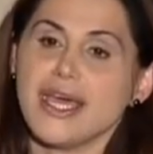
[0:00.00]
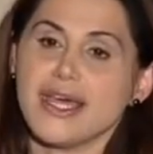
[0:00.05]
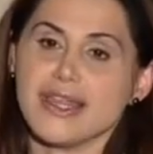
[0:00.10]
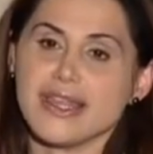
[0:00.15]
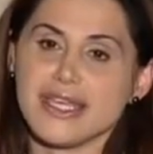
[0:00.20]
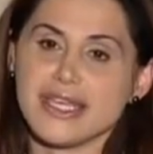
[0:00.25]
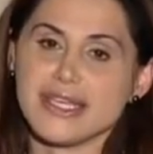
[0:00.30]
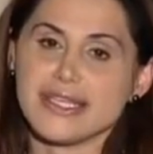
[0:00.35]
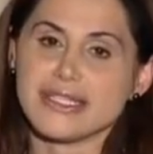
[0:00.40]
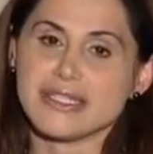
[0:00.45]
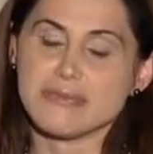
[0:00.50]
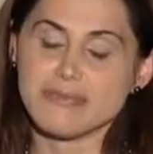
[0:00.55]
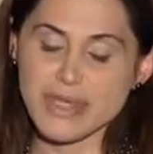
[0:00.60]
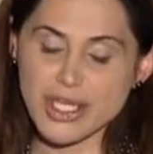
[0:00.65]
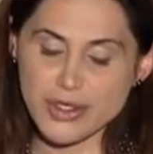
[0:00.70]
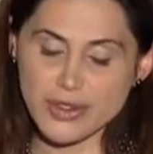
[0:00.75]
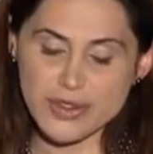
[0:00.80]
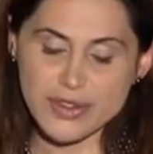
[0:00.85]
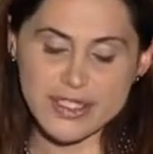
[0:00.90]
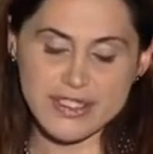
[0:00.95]
These
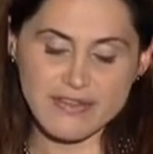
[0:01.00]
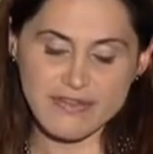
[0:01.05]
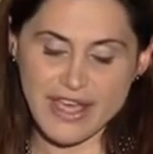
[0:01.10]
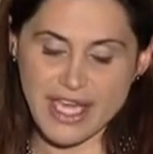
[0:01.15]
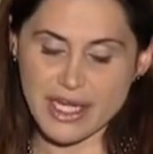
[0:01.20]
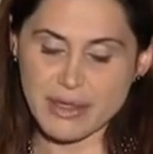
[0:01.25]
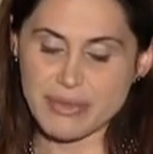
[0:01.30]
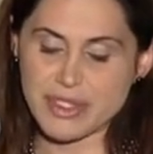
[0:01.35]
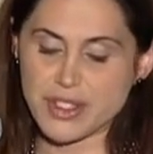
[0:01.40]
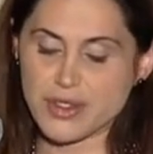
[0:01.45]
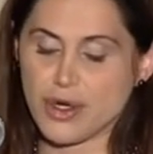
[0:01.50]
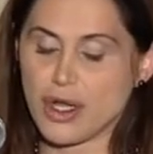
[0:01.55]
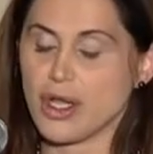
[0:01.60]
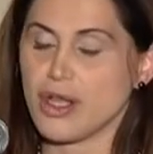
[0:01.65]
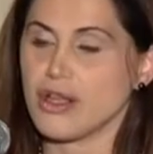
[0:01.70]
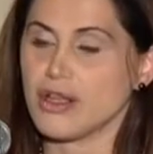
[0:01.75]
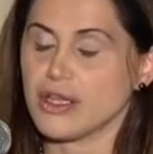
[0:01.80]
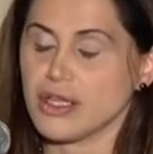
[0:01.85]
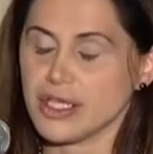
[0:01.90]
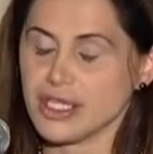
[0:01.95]
minerals and vitamins are
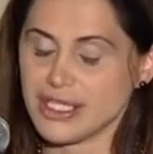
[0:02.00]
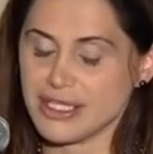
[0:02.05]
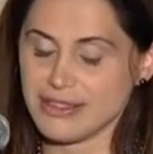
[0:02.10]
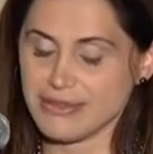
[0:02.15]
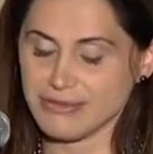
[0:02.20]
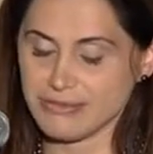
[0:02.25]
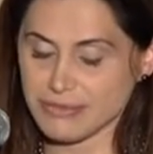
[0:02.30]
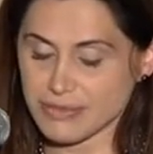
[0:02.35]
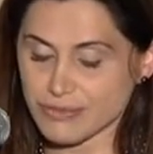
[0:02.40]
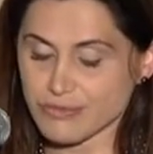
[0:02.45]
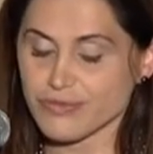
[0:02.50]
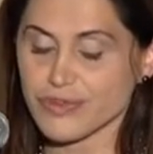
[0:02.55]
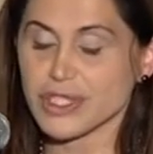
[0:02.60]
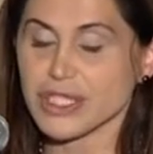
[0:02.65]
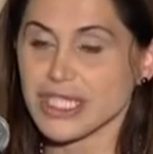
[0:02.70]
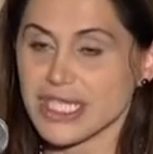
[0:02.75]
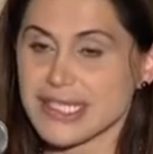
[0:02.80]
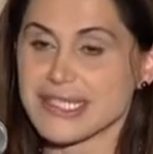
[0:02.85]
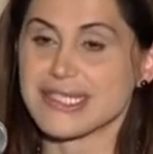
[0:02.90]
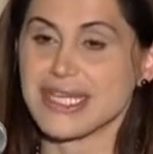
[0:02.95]
all
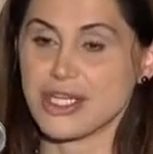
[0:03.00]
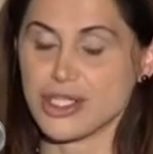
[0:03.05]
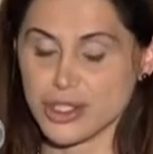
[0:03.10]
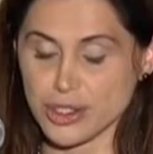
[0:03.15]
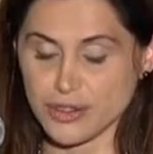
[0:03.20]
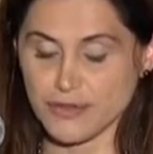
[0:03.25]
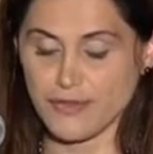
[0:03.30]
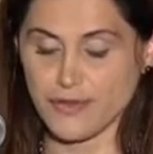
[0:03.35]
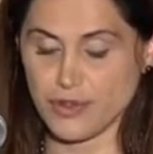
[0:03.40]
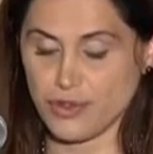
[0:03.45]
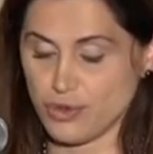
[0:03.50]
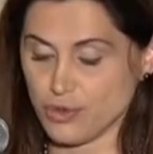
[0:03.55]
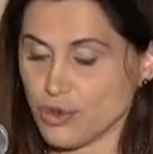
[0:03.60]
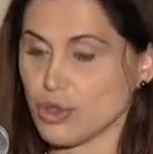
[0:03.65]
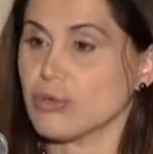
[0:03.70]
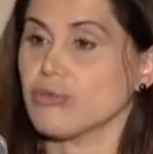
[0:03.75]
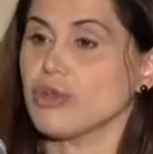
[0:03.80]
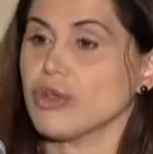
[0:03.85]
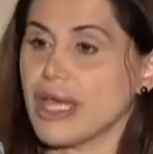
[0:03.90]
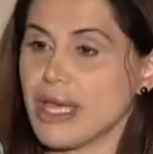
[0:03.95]
really essential for
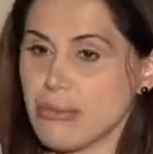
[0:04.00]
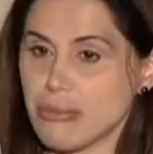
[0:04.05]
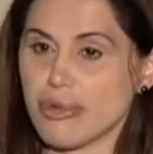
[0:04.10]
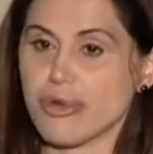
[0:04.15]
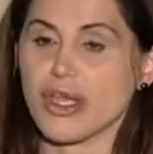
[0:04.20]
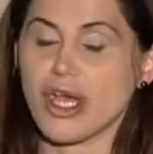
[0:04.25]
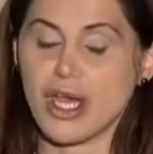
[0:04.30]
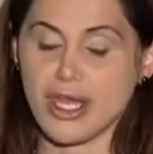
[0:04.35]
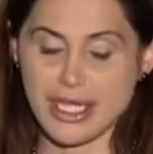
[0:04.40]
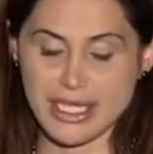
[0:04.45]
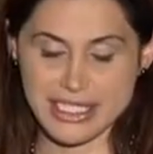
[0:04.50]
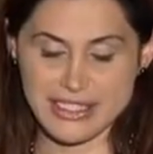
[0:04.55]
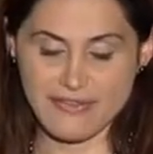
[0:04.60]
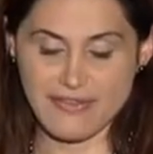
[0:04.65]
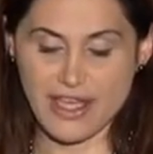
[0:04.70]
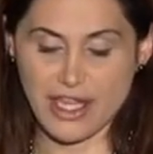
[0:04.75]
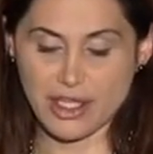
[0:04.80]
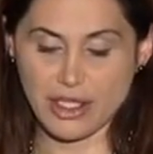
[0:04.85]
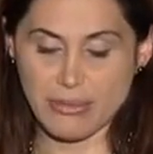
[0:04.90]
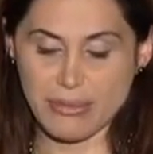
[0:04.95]
normal embryonic
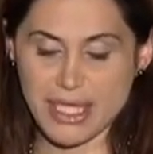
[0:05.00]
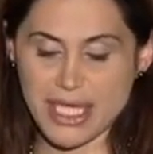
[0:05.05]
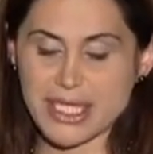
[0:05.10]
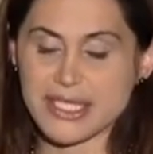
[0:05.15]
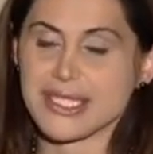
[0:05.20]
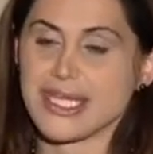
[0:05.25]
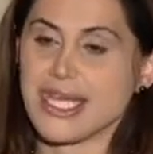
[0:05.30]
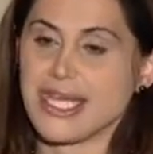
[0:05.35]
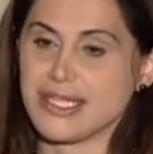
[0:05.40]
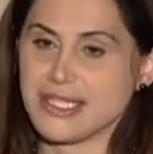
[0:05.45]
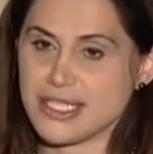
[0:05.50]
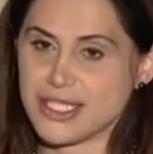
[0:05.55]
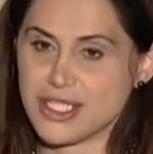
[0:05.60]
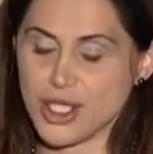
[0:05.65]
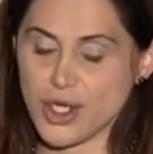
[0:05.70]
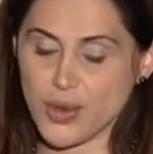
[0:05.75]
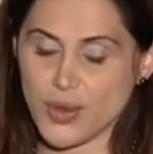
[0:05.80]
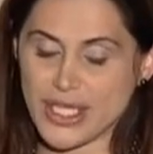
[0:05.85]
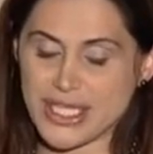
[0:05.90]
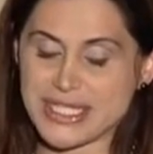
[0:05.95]
development. And
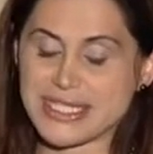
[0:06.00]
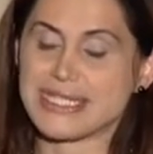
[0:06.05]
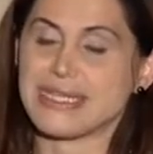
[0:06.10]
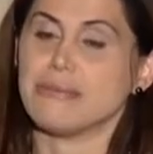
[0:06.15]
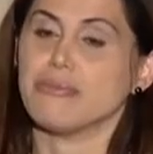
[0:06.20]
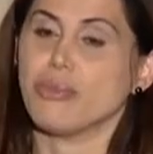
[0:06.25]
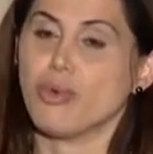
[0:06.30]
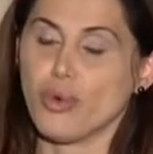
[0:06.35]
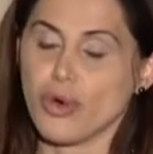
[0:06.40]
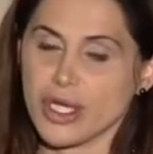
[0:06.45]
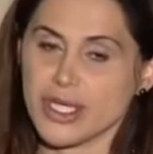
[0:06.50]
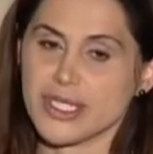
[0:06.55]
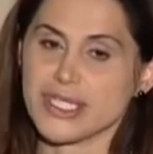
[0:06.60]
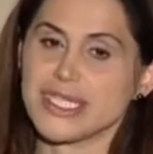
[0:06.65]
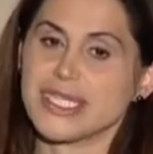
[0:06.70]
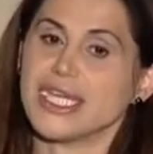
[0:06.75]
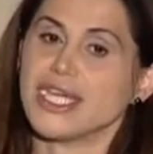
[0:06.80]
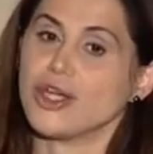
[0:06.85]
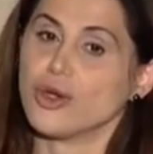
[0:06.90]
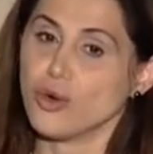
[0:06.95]
so it's important
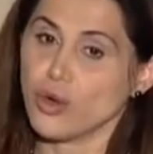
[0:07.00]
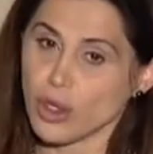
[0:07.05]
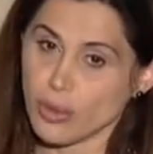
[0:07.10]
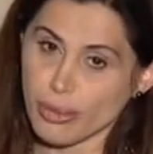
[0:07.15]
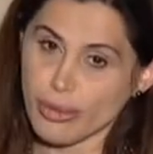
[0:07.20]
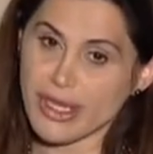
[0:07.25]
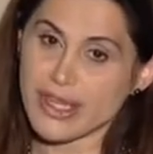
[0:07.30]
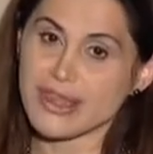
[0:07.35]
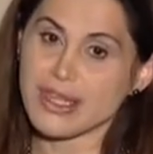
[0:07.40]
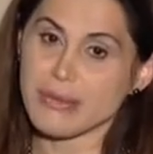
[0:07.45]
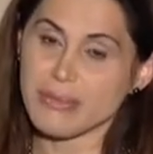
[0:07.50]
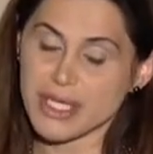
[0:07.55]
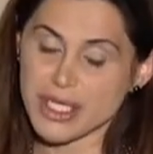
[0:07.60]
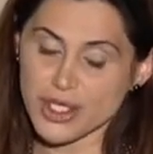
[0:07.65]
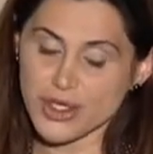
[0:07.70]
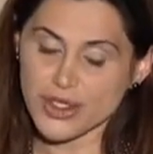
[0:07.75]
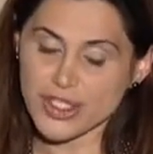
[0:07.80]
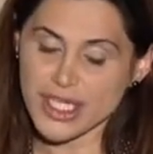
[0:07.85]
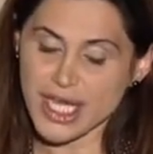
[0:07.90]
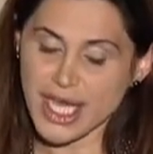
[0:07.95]
to incorporate them in
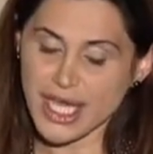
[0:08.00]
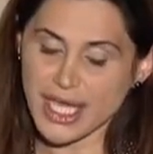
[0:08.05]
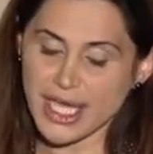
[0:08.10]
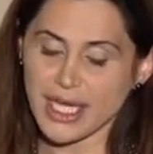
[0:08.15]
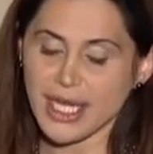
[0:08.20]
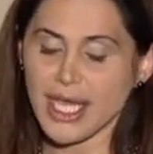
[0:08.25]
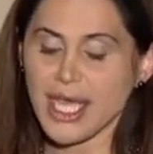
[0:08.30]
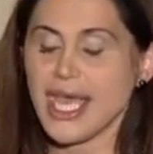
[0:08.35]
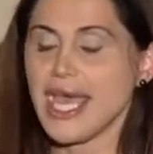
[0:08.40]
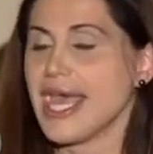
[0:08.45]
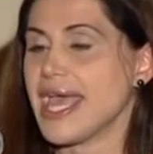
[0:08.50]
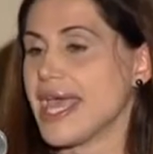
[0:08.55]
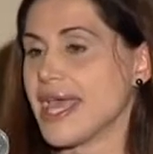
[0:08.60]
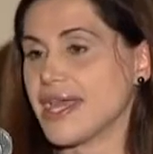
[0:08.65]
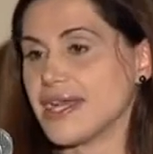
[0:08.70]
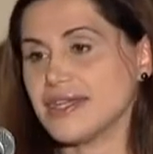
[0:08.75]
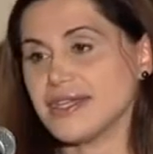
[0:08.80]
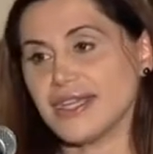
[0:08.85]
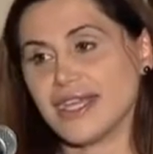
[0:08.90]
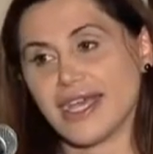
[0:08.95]
your diet.
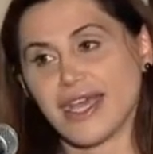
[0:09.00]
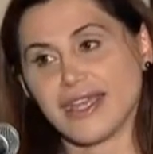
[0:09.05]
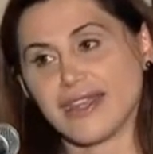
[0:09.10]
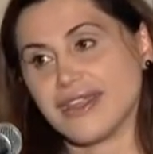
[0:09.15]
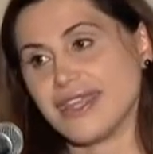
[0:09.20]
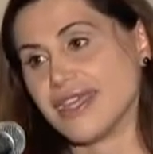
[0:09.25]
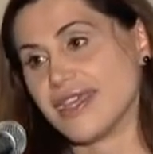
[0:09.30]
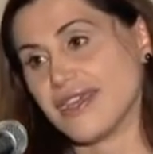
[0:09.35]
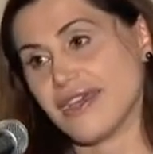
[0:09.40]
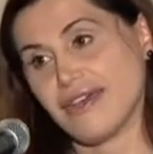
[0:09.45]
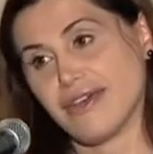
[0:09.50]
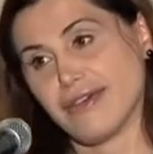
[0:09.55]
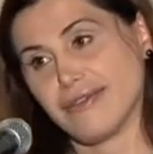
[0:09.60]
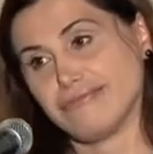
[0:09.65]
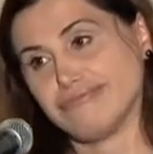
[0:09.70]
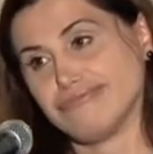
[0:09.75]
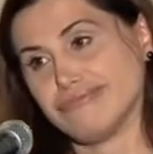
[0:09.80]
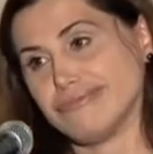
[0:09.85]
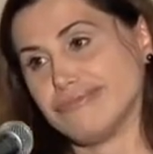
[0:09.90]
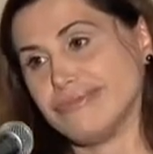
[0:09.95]
And I think
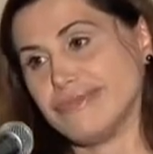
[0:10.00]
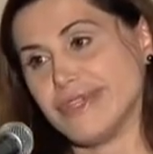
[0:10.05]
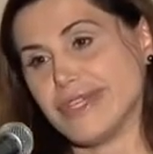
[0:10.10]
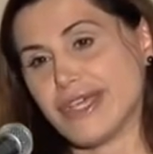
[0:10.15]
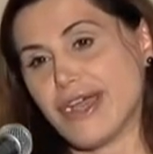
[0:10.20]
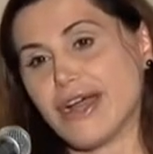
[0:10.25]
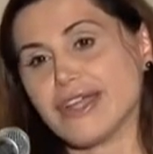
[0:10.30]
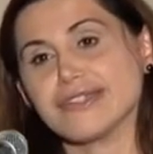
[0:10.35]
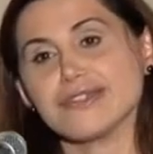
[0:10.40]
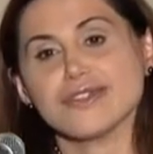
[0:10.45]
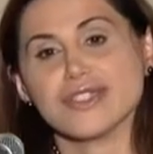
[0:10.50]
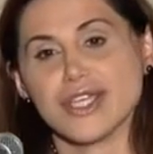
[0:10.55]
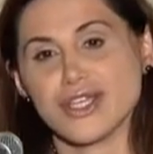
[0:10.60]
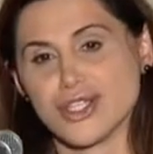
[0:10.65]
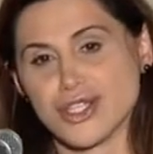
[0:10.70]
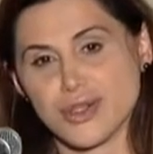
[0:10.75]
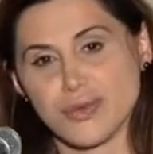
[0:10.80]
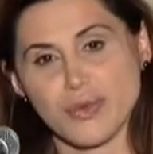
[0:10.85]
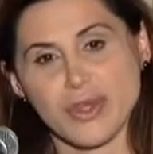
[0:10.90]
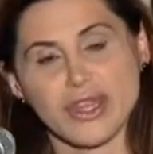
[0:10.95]
a
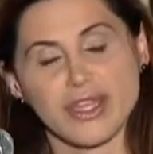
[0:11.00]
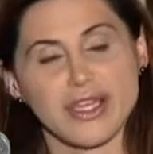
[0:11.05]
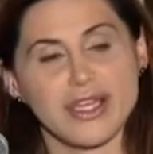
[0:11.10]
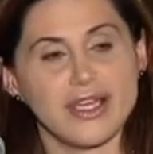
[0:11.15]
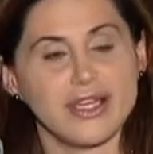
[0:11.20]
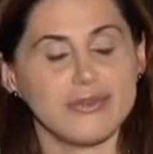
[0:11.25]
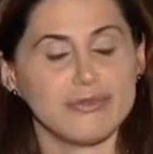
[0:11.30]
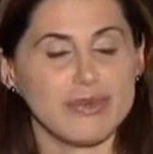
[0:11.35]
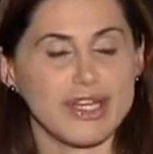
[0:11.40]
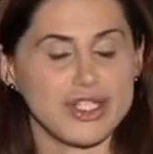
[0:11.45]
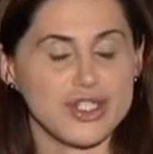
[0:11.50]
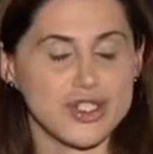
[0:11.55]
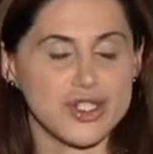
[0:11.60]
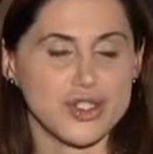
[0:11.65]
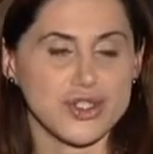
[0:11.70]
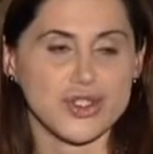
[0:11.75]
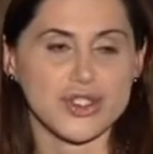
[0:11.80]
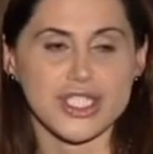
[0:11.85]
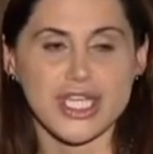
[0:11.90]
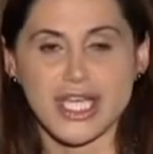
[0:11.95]
consultation with a
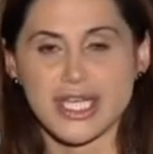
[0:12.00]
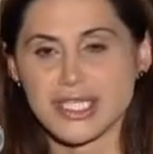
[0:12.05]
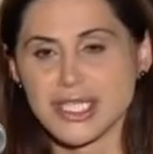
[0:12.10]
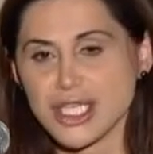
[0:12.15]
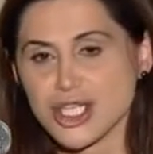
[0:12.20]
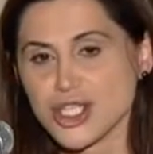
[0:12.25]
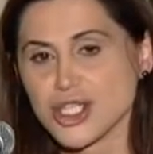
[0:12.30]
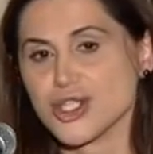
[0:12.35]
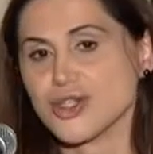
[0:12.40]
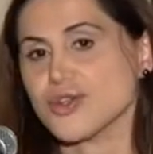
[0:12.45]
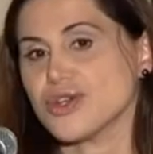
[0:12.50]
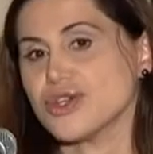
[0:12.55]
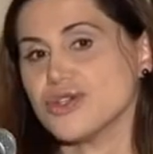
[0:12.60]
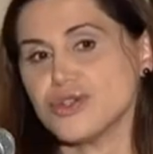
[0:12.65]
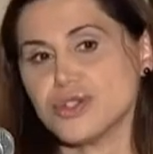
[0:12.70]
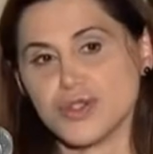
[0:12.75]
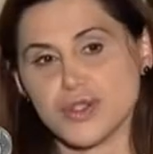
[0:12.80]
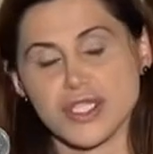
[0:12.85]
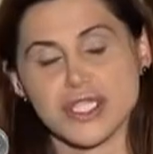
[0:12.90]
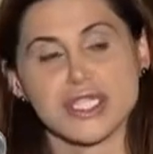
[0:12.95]
registered dietitian or a
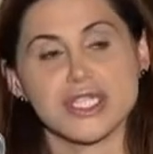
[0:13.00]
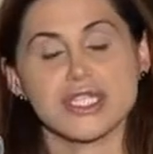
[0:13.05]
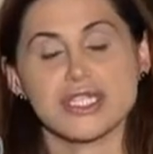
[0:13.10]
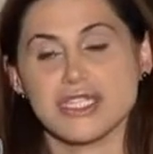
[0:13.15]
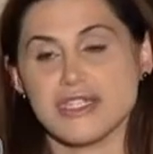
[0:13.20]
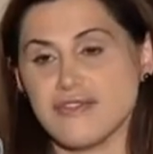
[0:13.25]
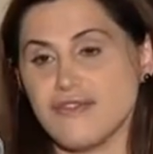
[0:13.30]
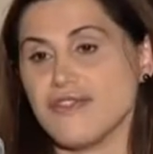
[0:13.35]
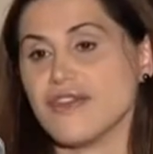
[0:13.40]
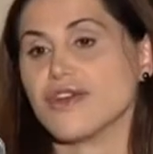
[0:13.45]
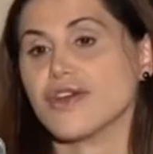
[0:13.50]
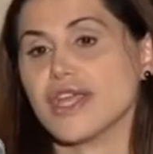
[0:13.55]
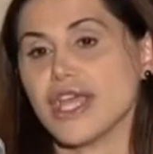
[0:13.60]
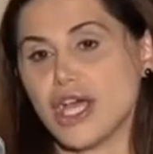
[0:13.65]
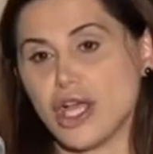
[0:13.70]
nutritionist is very